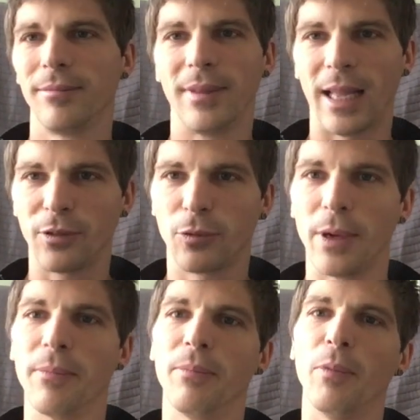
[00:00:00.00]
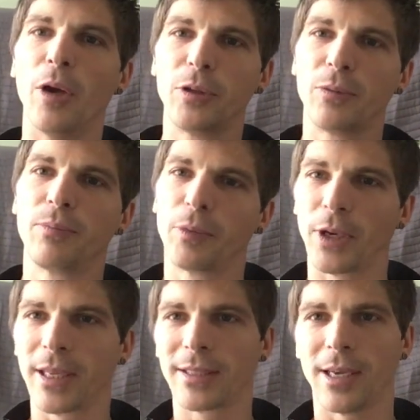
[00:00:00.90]
that's where most
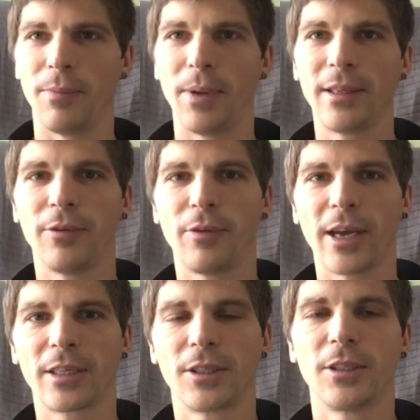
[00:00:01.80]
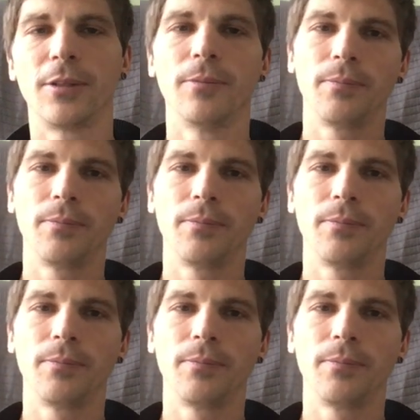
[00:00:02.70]
products are manufactured.